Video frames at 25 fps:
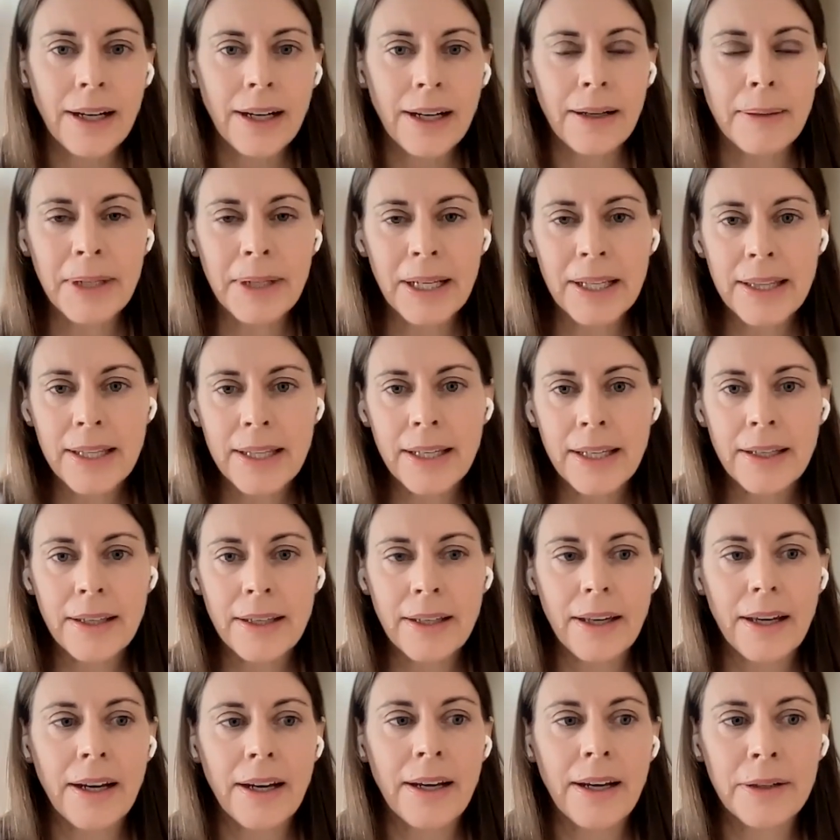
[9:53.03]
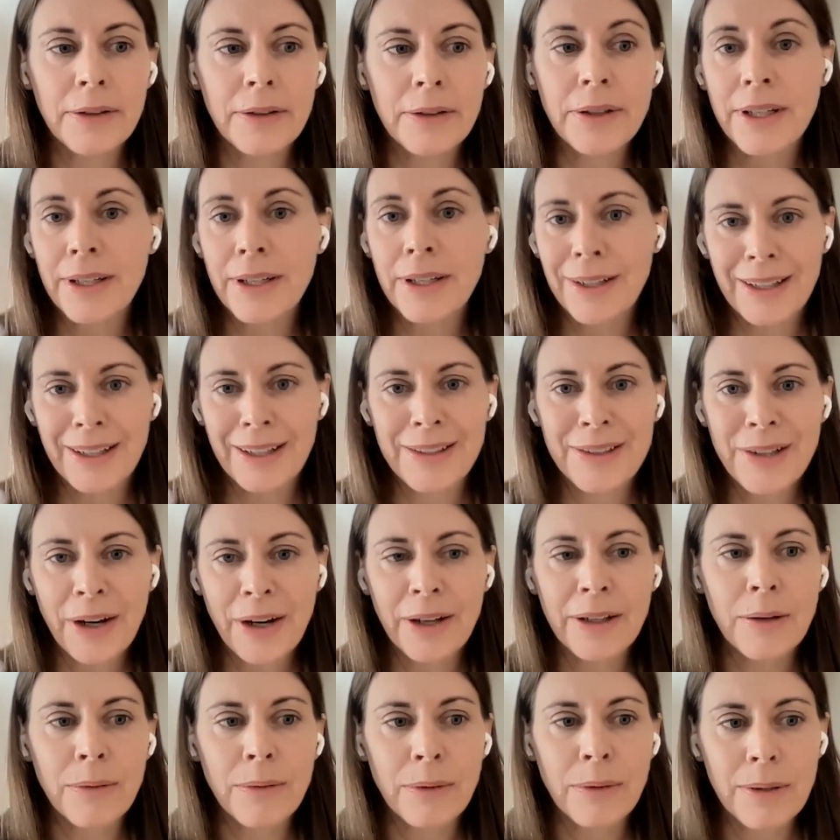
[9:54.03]
I mean, I think I agree
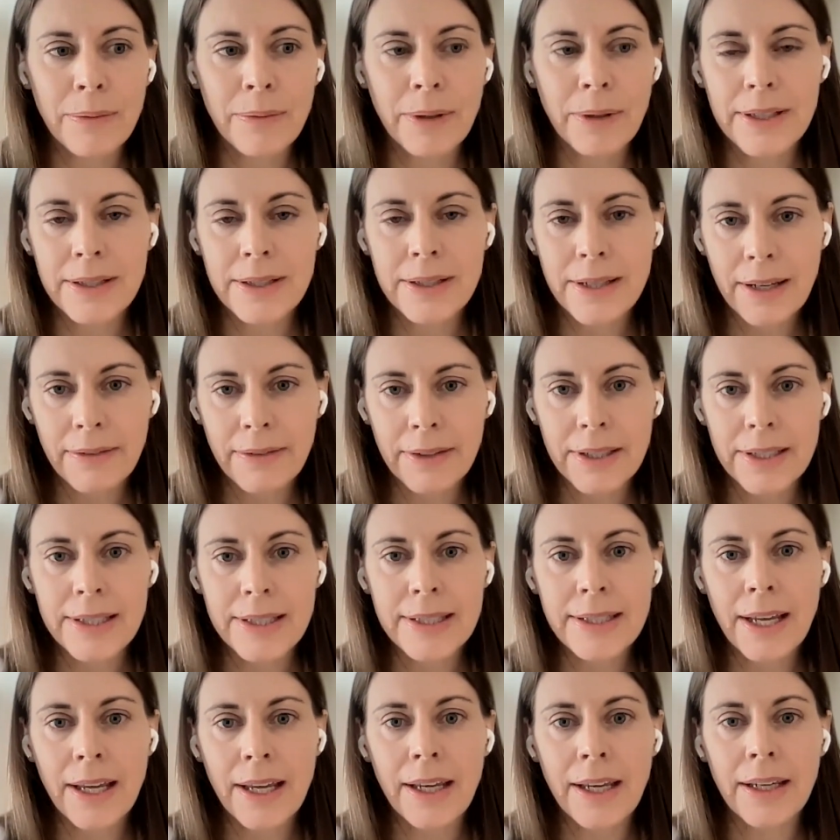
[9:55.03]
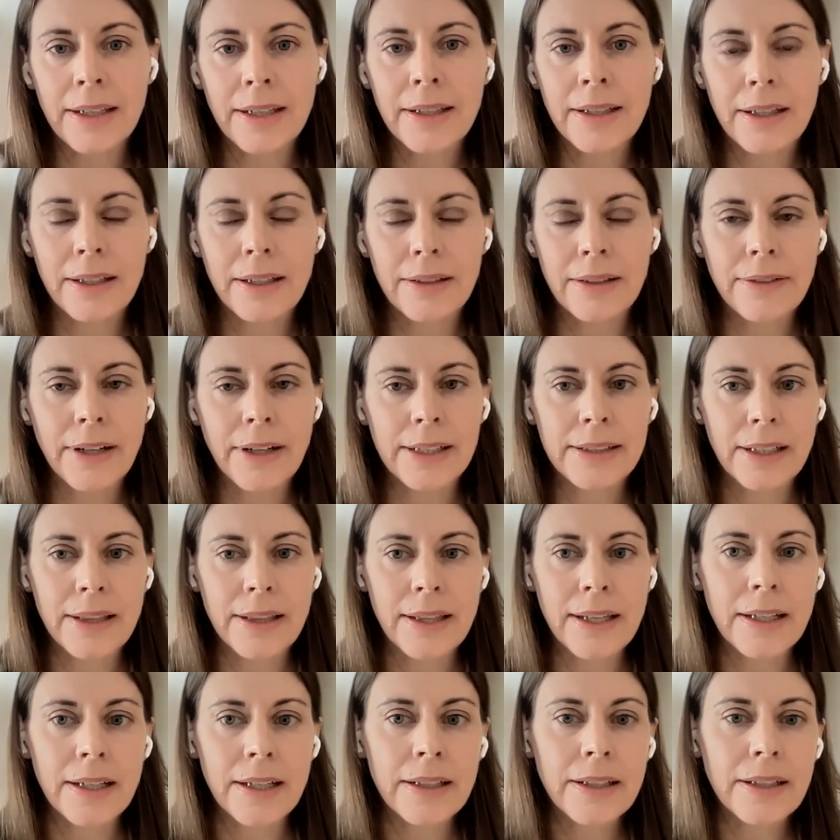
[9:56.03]
entirely with what David is saying. In fact, I
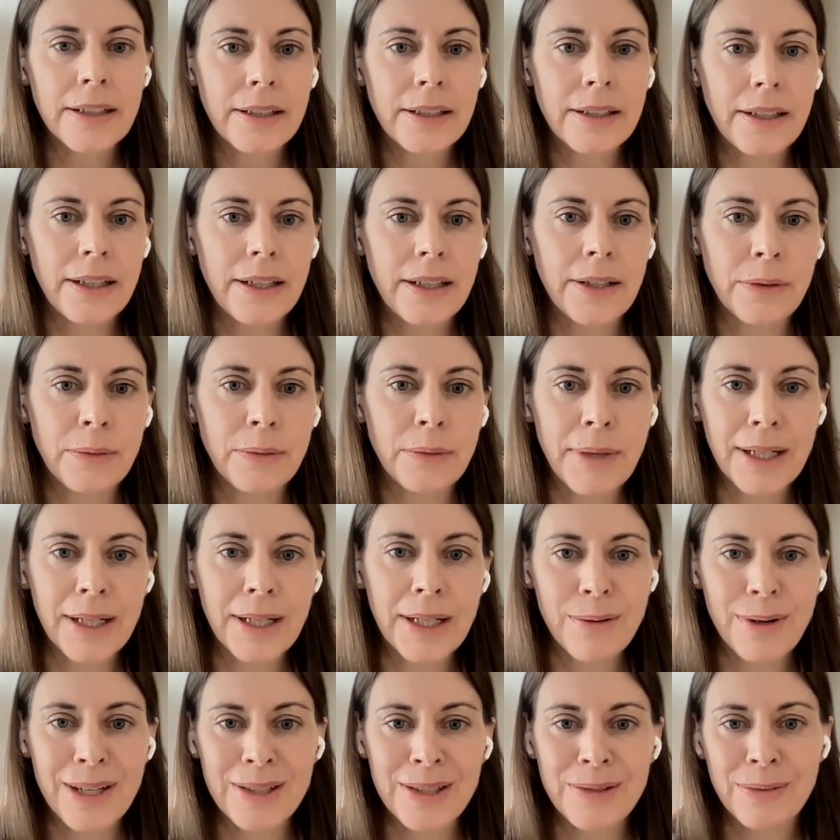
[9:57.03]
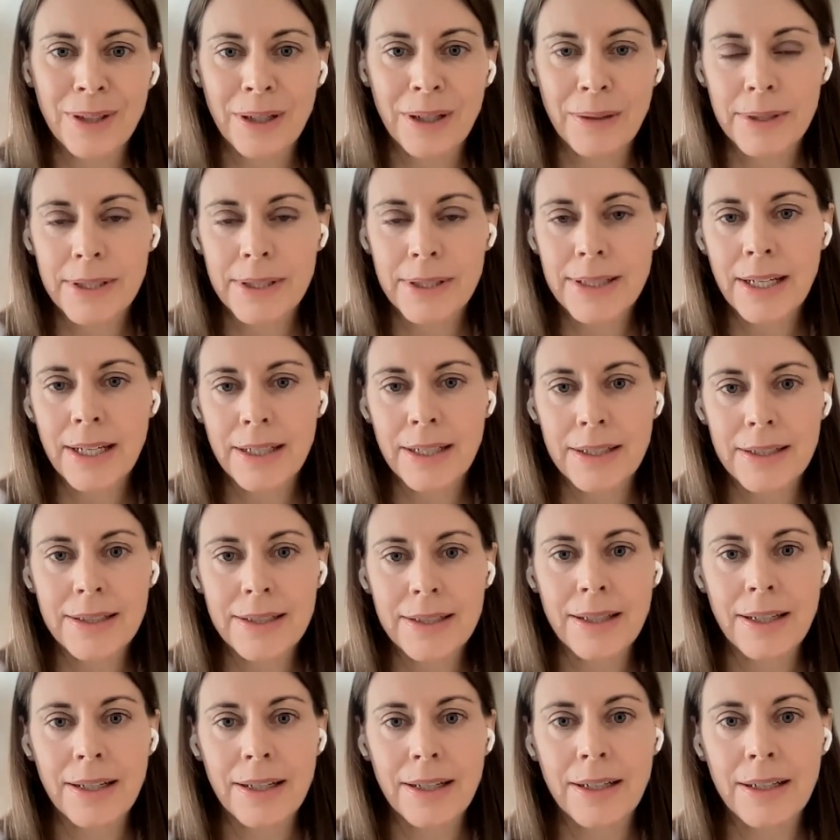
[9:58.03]
think, in many ways, what I would say is
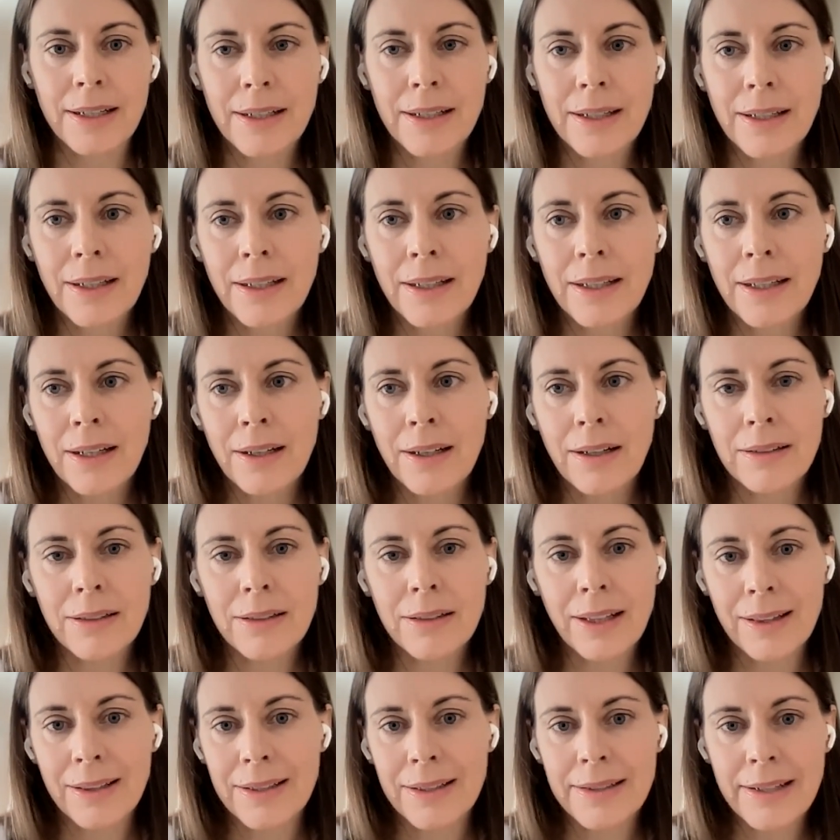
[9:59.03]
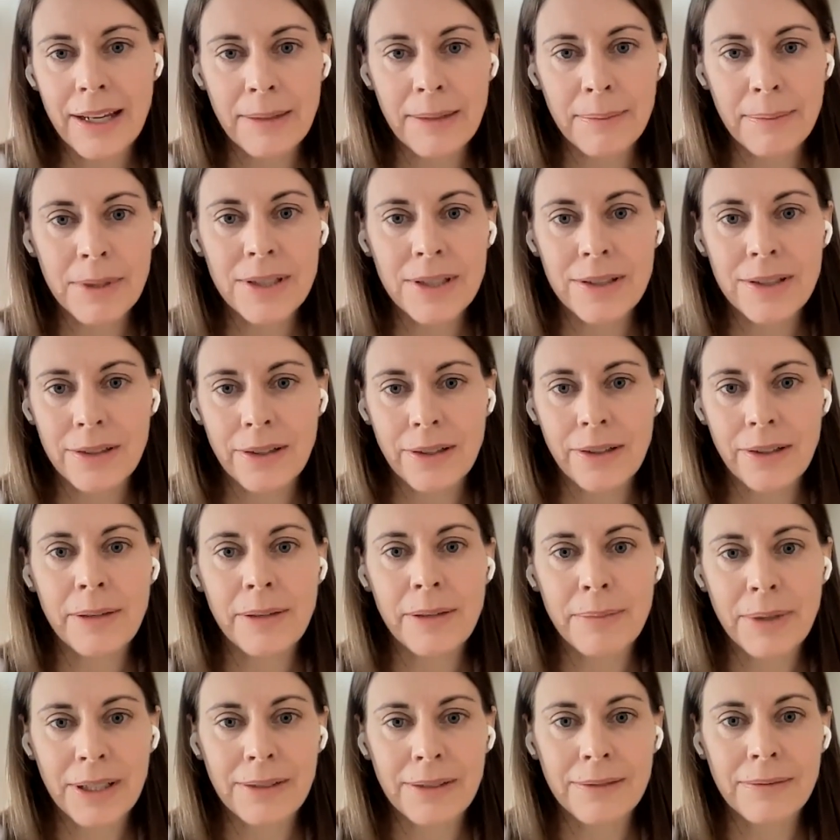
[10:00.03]
a lot of the damage has already
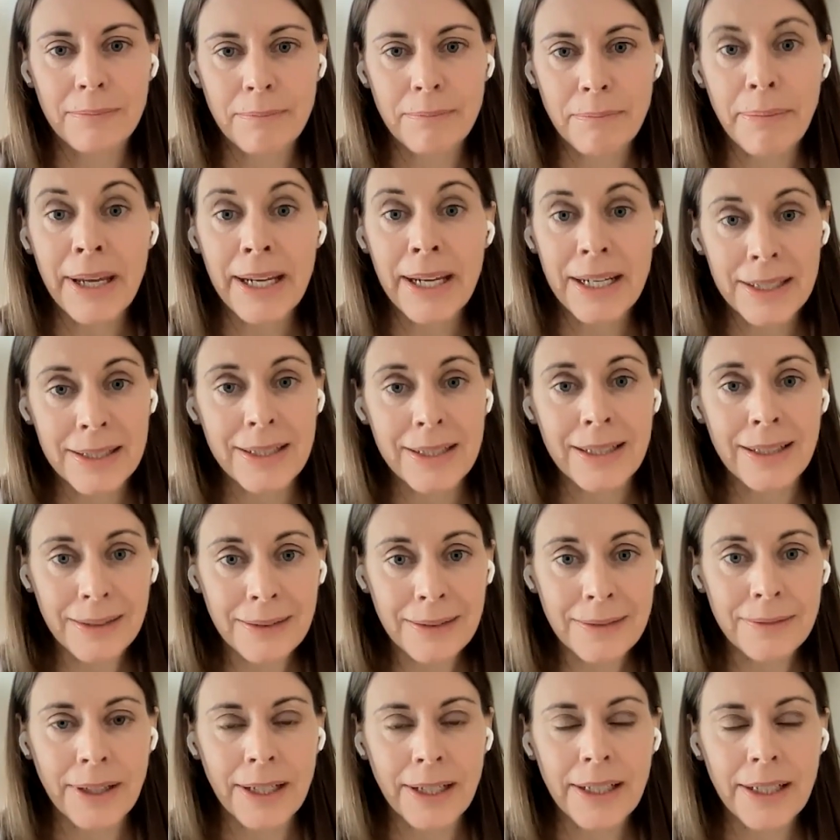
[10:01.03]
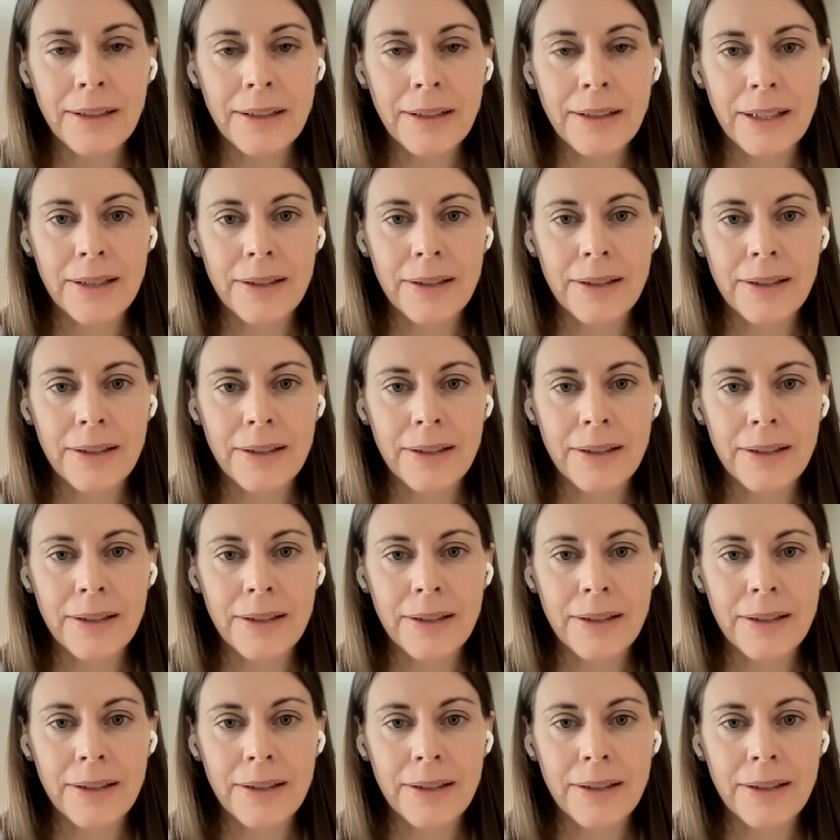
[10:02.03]
been baked in, right?